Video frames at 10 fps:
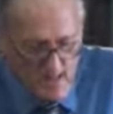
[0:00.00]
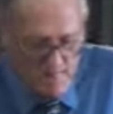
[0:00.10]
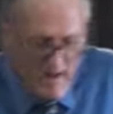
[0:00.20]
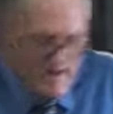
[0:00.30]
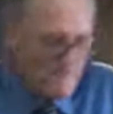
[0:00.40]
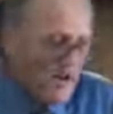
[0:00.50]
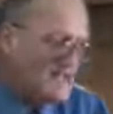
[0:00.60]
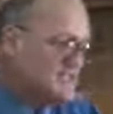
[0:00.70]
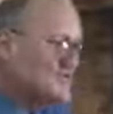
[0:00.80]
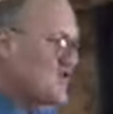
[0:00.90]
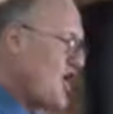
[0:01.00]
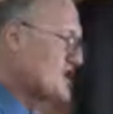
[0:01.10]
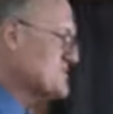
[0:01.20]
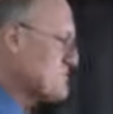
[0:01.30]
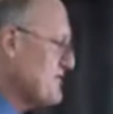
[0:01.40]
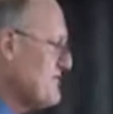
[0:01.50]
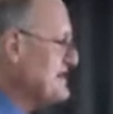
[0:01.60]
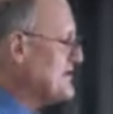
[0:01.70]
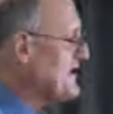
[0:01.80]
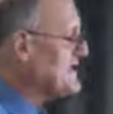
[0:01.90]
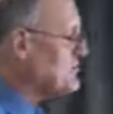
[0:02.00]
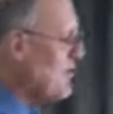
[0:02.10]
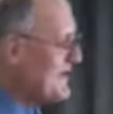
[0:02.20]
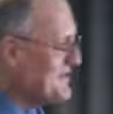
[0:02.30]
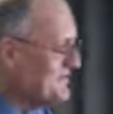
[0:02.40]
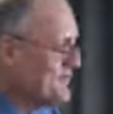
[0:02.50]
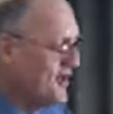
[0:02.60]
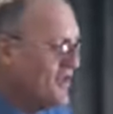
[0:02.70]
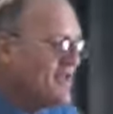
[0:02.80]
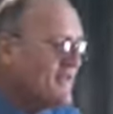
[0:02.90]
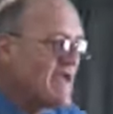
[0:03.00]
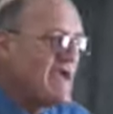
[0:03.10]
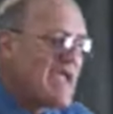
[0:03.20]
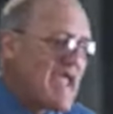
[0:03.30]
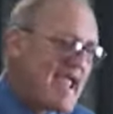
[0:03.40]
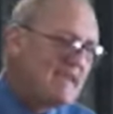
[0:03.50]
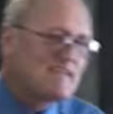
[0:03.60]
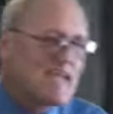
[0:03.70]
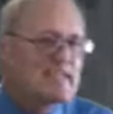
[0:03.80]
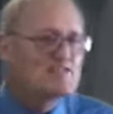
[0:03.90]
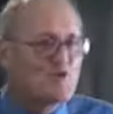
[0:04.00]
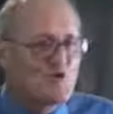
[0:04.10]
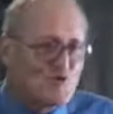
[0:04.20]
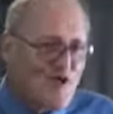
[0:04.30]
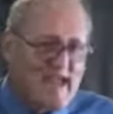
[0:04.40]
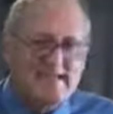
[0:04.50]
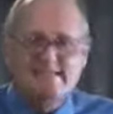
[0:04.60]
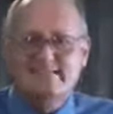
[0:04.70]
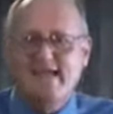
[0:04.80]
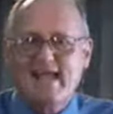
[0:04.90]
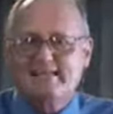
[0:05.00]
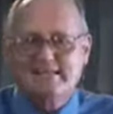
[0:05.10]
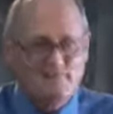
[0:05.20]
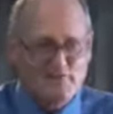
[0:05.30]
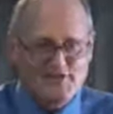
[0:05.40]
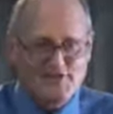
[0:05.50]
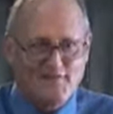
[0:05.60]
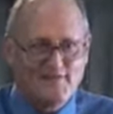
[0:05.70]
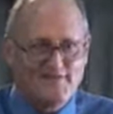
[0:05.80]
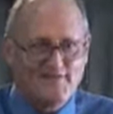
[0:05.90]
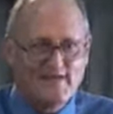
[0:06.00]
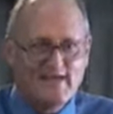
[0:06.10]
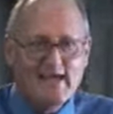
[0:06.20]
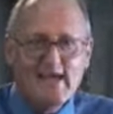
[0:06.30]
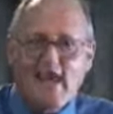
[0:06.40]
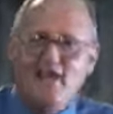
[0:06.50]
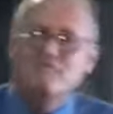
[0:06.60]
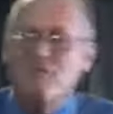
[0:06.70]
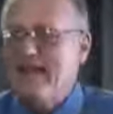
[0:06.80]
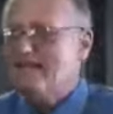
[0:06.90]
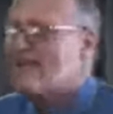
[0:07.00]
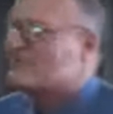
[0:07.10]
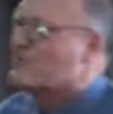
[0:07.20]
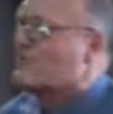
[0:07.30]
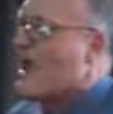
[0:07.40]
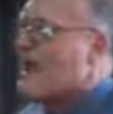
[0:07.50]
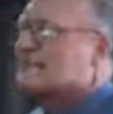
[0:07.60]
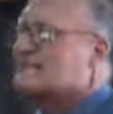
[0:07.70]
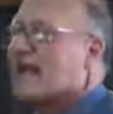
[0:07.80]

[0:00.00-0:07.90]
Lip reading: My friends, God's provision is wonderful and his grace is sufficient. In fact, his grace